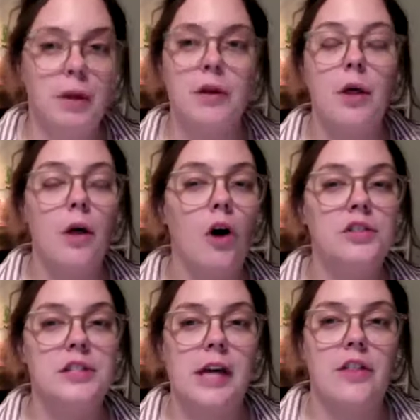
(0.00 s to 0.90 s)
but
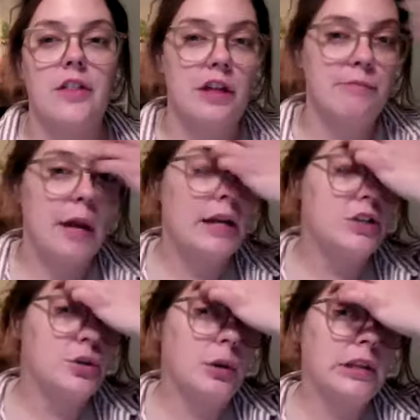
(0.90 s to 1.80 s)
altogether they've made
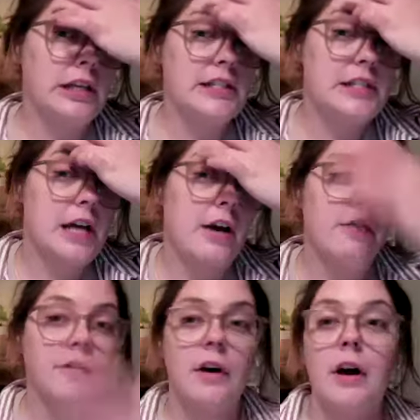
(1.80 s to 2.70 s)
it to a list
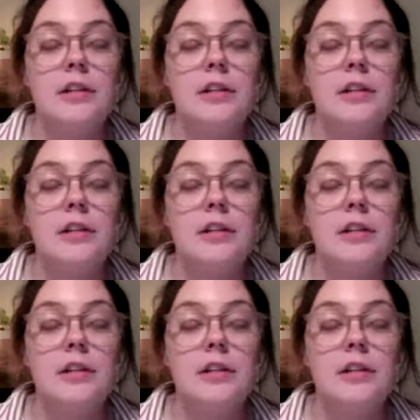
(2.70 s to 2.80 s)
of